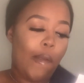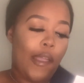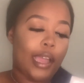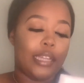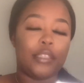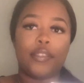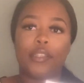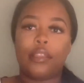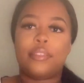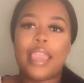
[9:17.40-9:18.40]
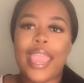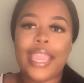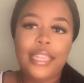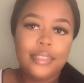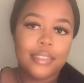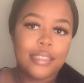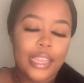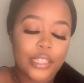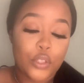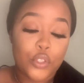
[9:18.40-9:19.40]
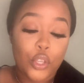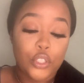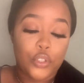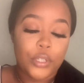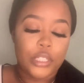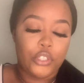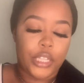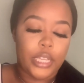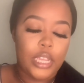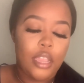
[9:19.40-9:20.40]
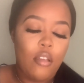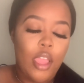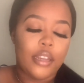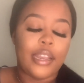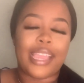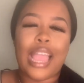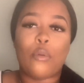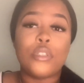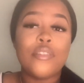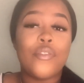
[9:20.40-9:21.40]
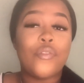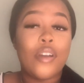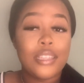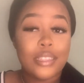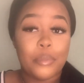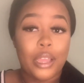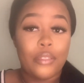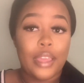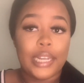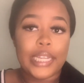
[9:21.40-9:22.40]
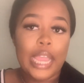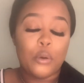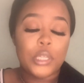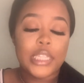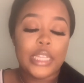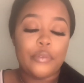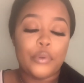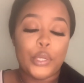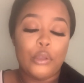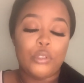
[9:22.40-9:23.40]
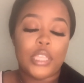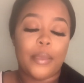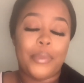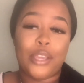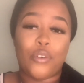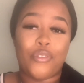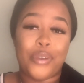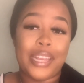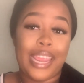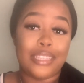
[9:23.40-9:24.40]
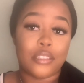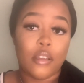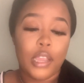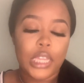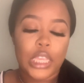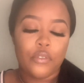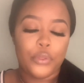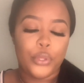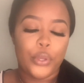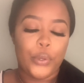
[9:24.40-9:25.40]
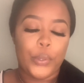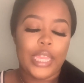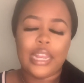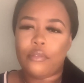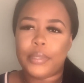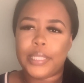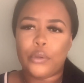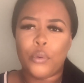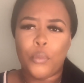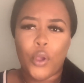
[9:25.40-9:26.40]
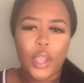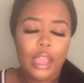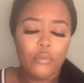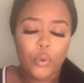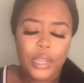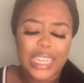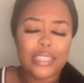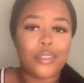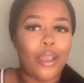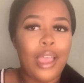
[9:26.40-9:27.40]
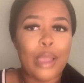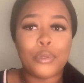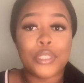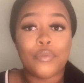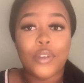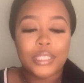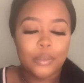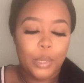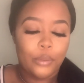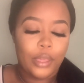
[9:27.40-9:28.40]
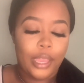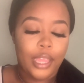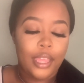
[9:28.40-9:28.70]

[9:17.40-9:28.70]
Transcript: And the A in sociology, like, I wasn't fussed about that. Like, I wasn't even going to appeal for an A star, even though in every single mock I've got an A star. I wasn't fussed about that.